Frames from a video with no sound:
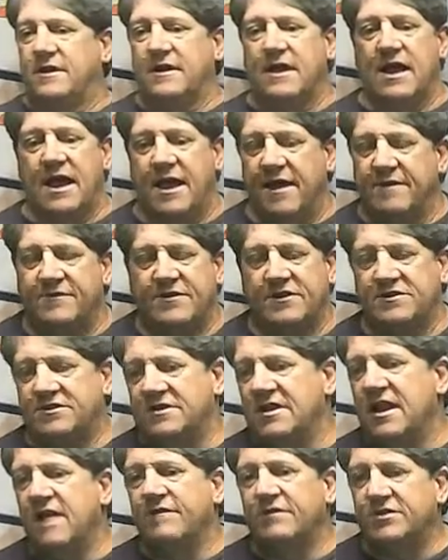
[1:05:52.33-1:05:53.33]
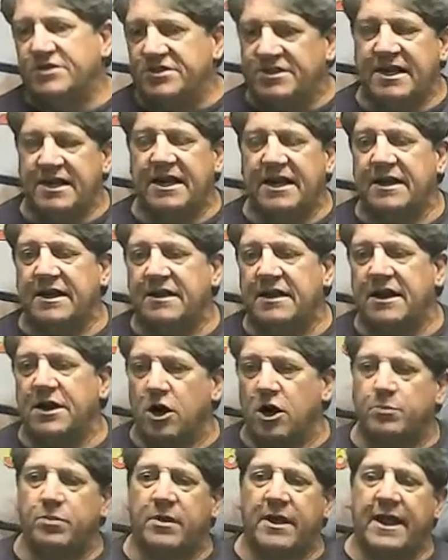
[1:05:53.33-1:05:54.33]
I've just never seen an
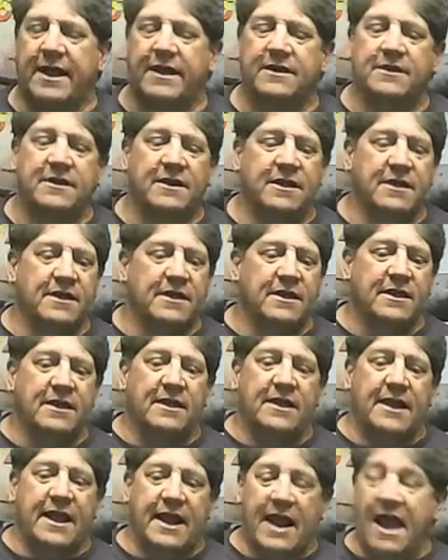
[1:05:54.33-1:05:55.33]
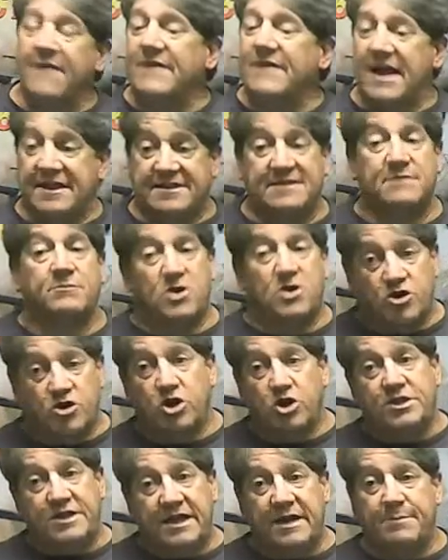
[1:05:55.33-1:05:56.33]
airplane, and I've got some
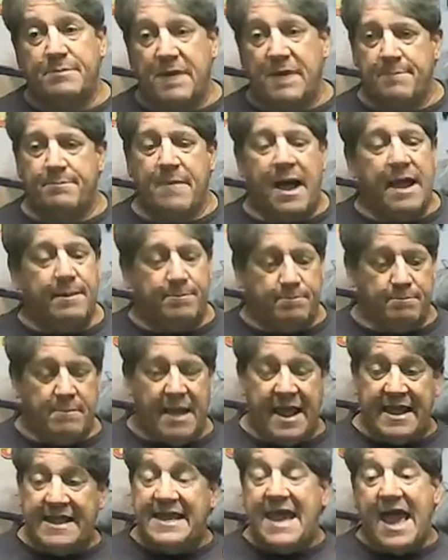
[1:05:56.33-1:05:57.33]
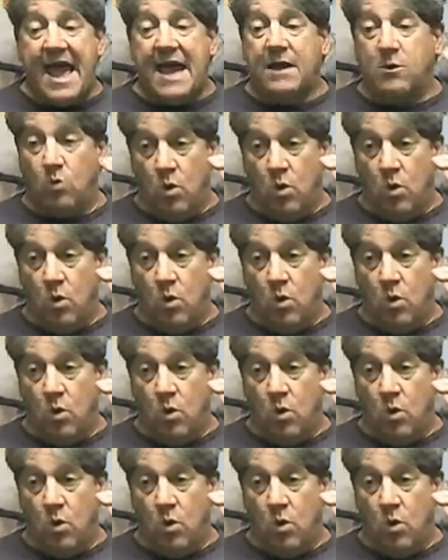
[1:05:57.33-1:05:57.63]
good my Yak